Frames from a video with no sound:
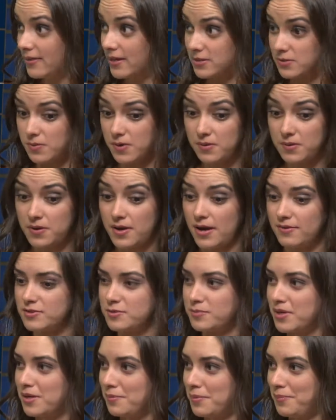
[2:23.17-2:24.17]
That's why you have to
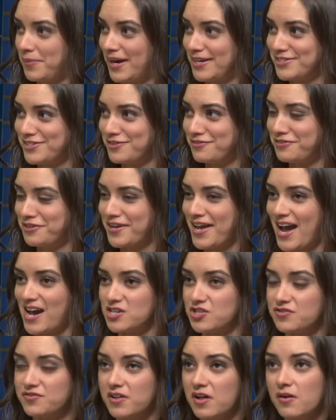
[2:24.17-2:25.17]
become a master of your cash
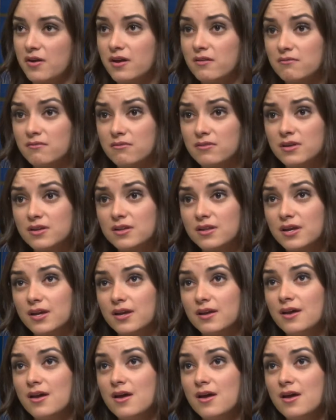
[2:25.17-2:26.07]
mm -hmm. flow mm-hmm. and really